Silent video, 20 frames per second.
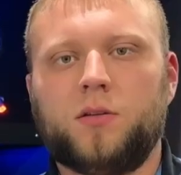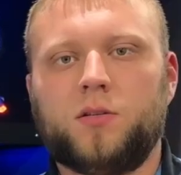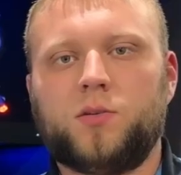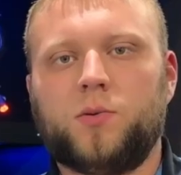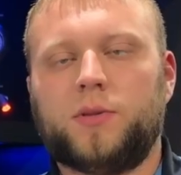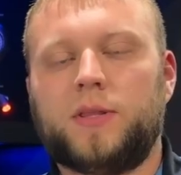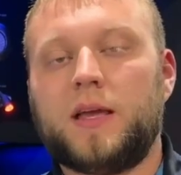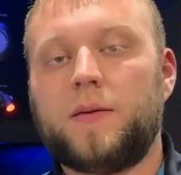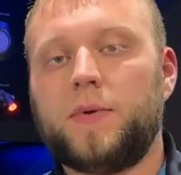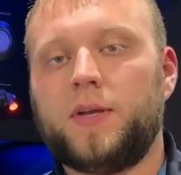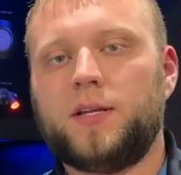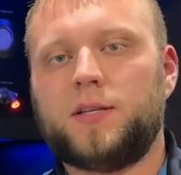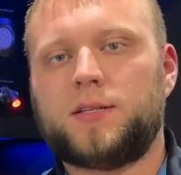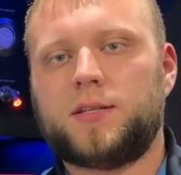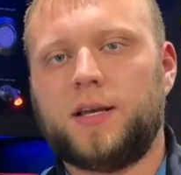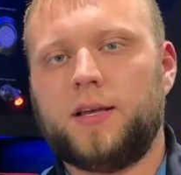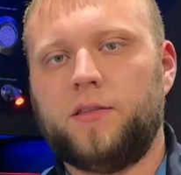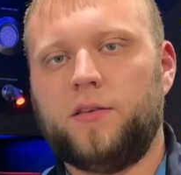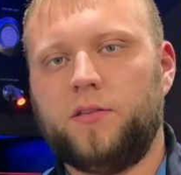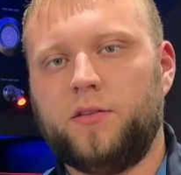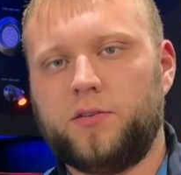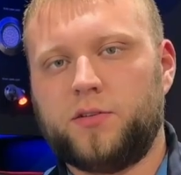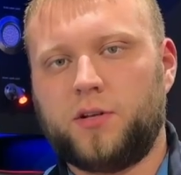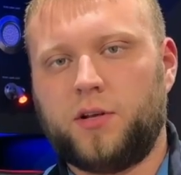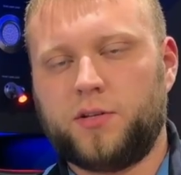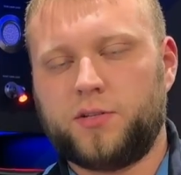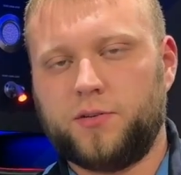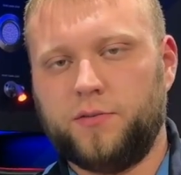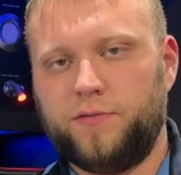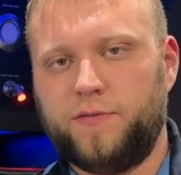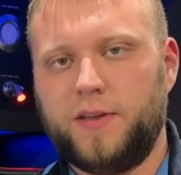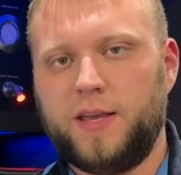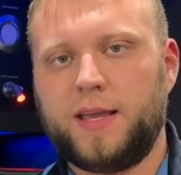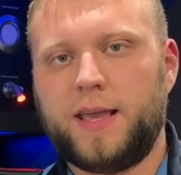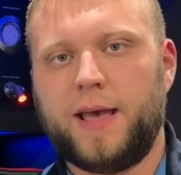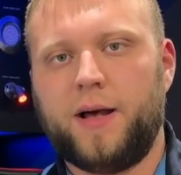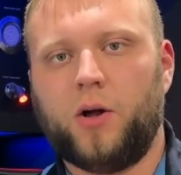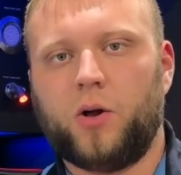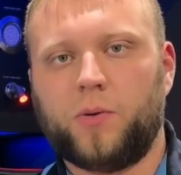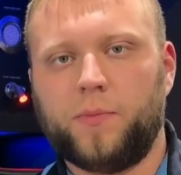So with that being said, then there's also
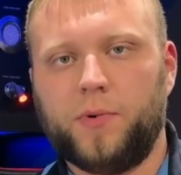VCalc